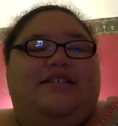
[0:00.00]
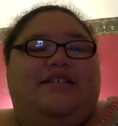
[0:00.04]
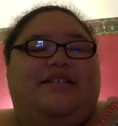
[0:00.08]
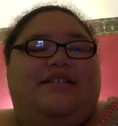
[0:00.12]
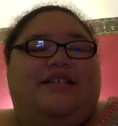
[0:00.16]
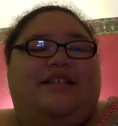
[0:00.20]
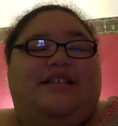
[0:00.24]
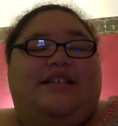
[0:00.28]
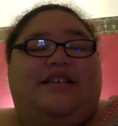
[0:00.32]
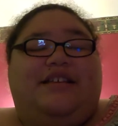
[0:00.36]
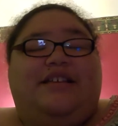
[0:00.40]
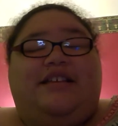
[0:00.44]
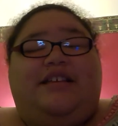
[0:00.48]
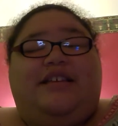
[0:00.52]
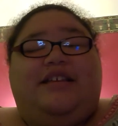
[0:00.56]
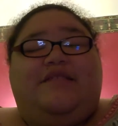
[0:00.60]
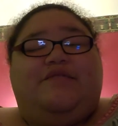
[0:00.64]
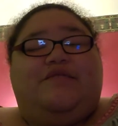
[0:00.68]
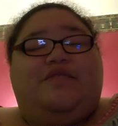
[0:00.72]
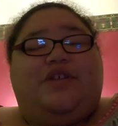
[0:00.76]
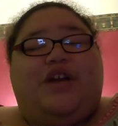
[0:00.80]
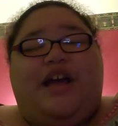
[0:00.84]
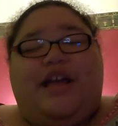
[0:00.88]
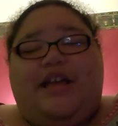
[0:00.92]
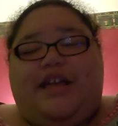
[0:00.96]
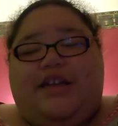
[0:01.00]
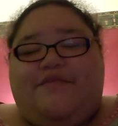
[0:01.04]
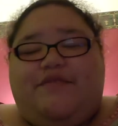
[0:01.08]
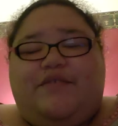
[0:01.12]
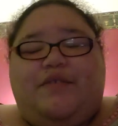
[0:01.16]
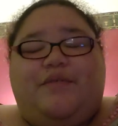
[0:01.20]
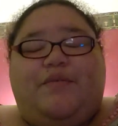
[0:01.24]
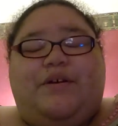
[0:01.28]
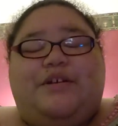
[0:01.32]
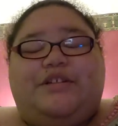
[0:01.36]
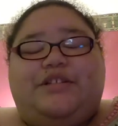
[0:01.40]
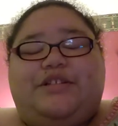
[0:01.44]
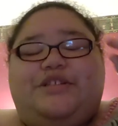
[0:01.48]
He can keep trying if he
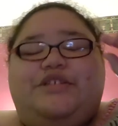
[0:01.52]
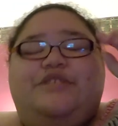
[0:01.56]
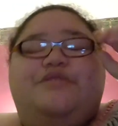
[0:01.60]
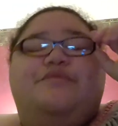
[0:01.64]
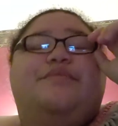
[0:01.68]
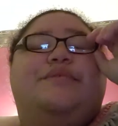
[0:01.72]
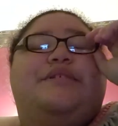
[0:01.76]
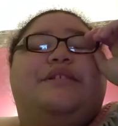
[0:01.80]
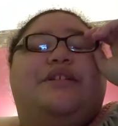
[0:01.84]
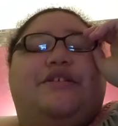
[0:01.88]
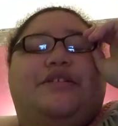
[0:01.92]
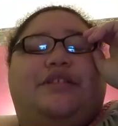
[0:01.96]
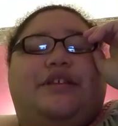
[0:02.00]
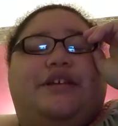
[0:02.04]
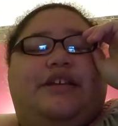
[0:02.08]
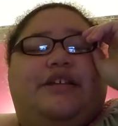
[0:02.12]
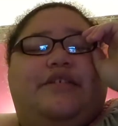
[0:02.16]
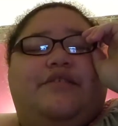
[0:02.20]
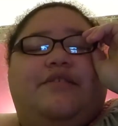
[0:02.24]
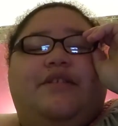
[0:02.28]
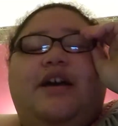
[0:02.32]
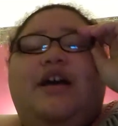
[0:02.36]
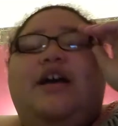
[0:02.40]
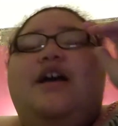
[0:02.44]
wants to, but no, thank you.